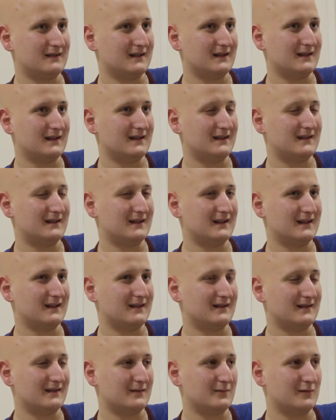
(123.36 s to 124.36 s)
it's
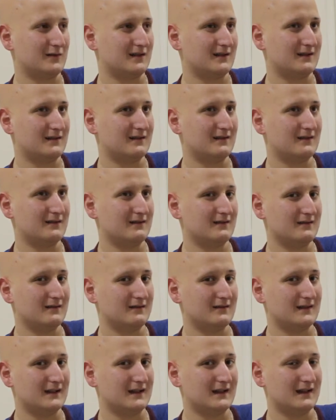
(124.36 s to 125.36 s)
nicer, it's more,
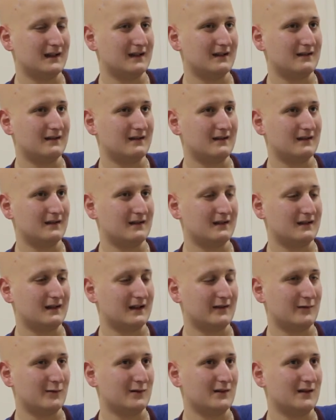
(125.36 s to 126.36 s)
like,
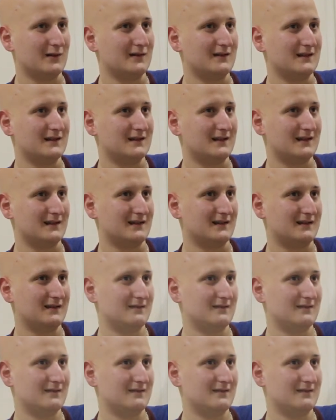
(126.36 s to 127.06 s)
everyone knows each other.